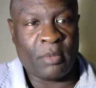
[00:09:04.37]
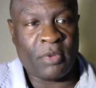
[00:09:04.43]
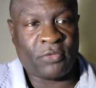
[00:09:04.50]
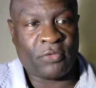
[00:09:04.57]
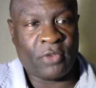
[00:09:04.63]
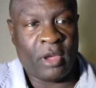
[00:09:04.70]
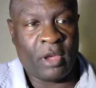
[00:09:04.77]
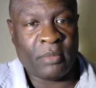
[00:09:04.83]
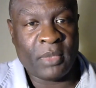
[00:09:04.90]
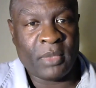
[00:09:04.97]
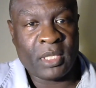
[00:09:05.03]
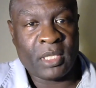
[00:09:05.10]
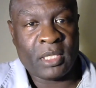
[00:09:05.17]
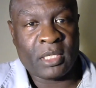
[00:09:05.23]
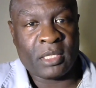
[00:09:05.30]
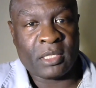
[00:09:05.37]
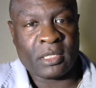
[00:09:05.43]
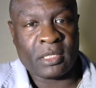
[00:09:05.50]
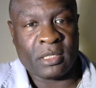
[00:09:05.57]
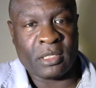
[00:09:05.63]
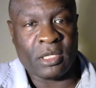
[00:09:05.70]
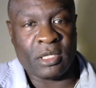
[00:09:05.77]
coming from
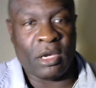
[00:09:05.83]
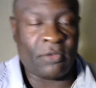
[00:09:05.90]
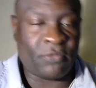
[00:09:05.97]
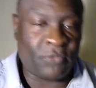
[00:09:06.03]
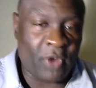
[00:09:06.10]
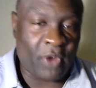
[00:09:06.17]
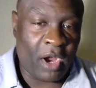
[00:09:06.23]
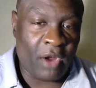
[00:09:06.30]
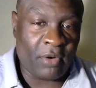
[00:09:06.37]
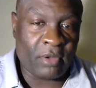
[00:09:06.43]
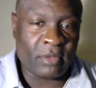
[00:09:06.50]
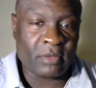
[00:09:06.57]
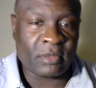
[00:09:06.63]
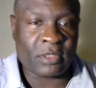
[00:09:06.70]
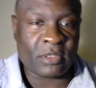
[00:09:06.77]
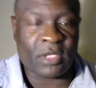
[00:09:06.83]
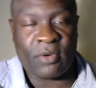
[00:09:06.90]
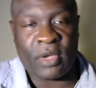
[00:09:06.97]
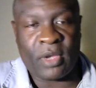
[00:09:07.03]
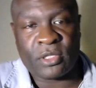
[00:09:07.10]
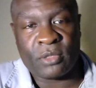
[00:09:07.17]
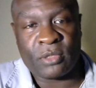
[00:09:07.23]
young Pharaoh,
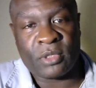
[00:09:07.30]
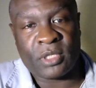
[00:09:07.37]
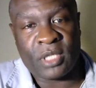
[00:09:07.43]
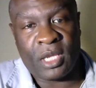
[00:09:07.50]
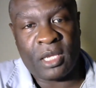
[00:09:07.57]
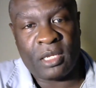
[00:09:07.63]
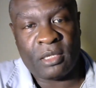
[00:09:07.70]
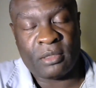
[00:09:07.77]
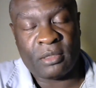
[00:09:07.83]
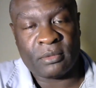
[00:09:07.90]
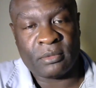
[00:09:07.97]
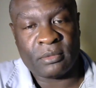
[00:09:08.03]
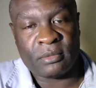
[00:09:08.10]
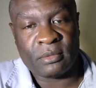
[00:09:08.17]
Sarasum Seti.